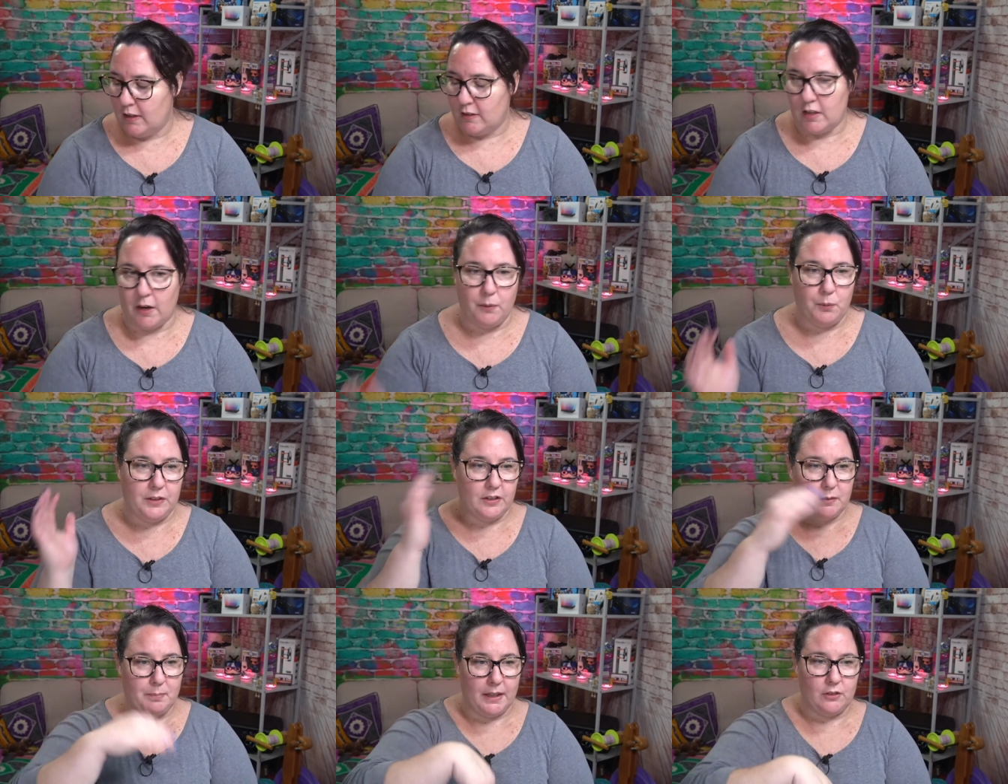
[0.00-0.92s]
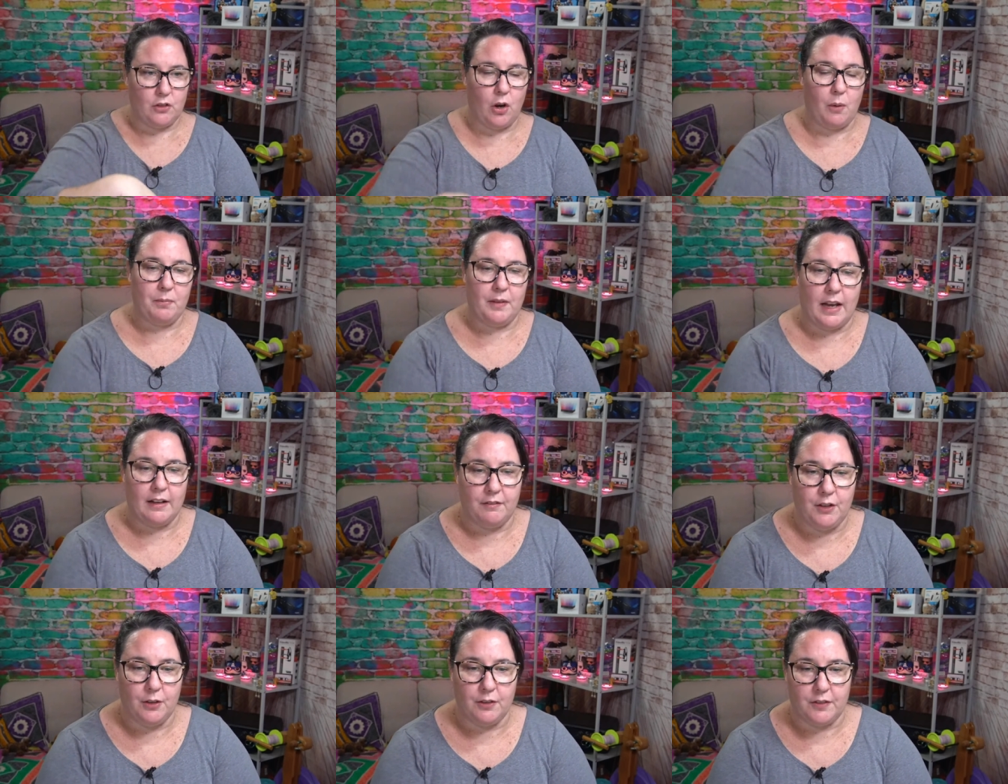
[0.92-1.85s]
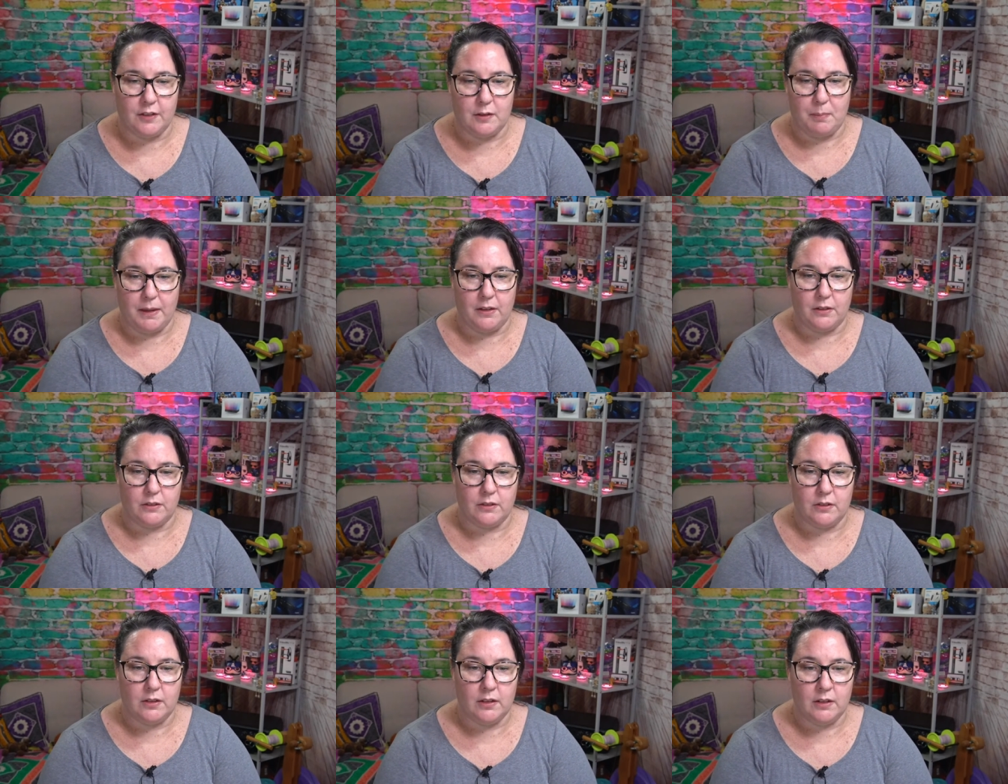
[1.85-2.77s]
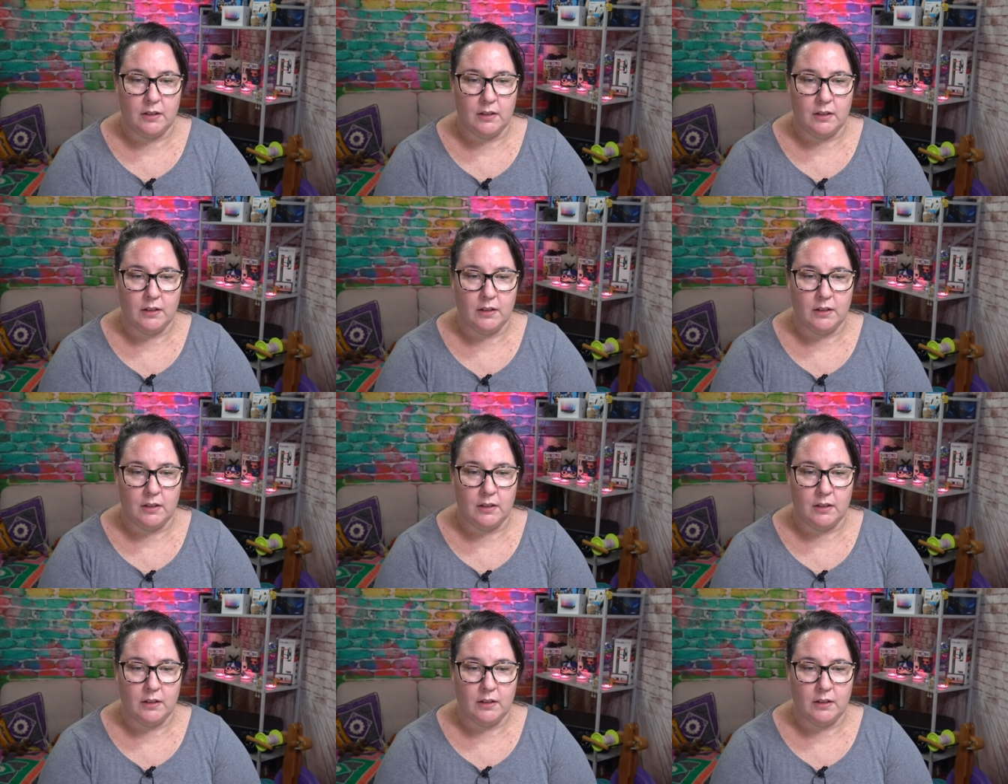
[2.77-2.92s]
So it would just be a top-down view of the spindles.